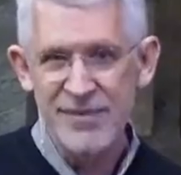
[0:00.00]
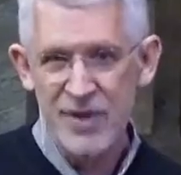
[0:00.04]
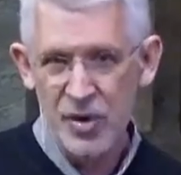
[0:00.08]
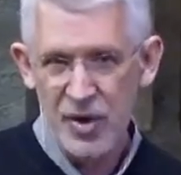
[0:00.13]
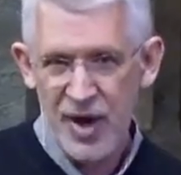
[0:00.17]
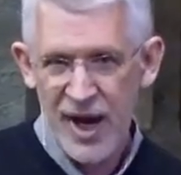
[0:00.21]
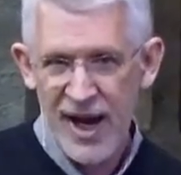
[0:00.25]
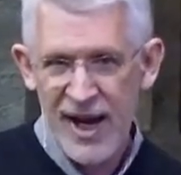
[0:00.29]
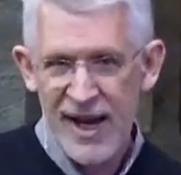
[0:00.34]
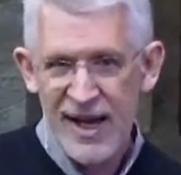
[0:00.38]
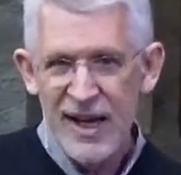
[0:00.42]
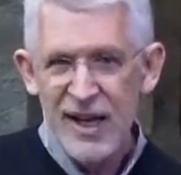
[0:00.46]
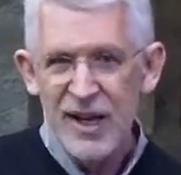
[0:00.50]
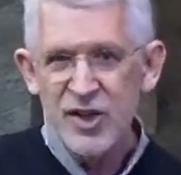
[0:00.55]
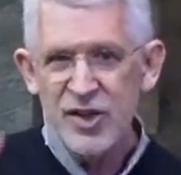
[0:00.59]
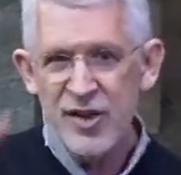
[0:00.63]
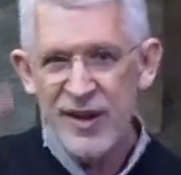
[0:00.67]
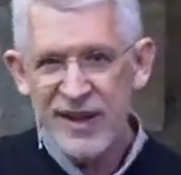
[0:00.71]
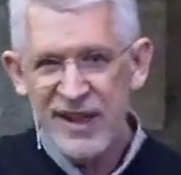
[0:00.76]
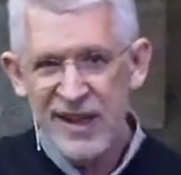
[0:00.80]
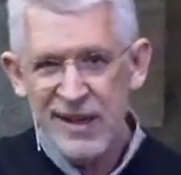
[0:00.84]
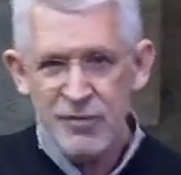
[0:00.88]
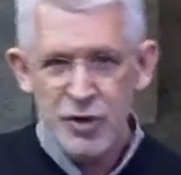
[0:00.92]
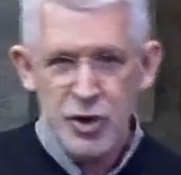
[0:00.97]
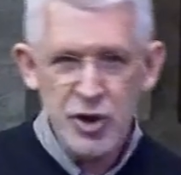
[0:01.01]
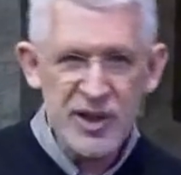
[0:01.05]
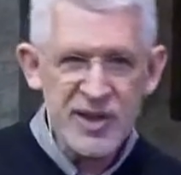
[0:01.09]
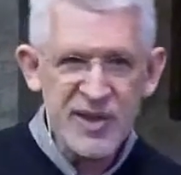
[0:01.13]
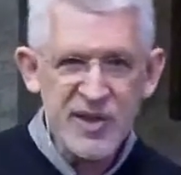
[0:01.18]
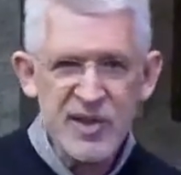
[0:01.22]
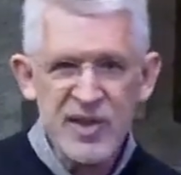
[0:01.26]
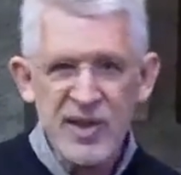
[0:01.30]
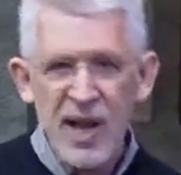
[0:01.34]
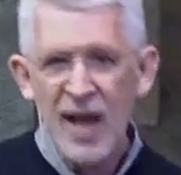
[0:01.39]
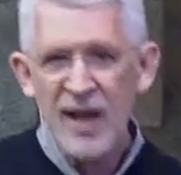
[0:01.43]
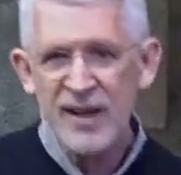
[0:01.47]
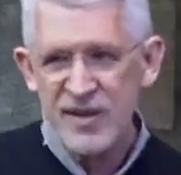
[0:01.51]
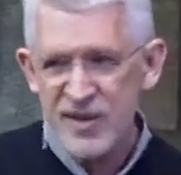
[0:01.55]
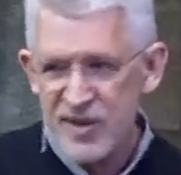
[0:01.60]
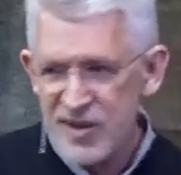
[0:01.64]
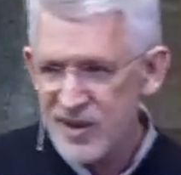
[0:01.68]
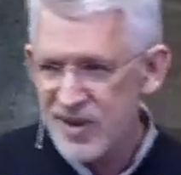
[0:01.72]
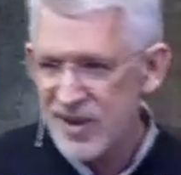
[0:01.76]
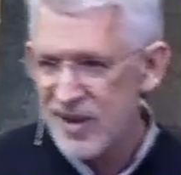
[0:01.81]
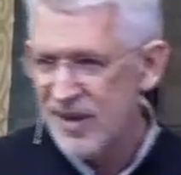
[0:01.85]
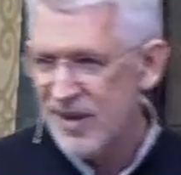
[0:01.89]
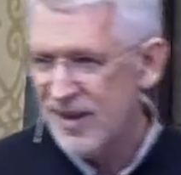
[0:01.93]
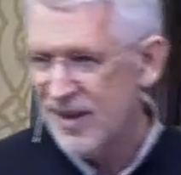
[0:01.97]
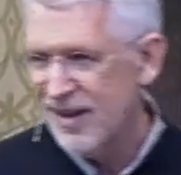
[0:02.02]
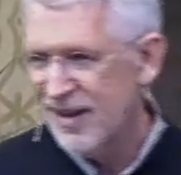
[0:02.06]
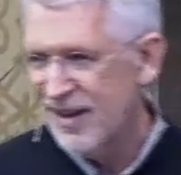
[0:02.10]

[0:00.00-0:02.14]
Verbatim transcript: Okay? So that gives you a sense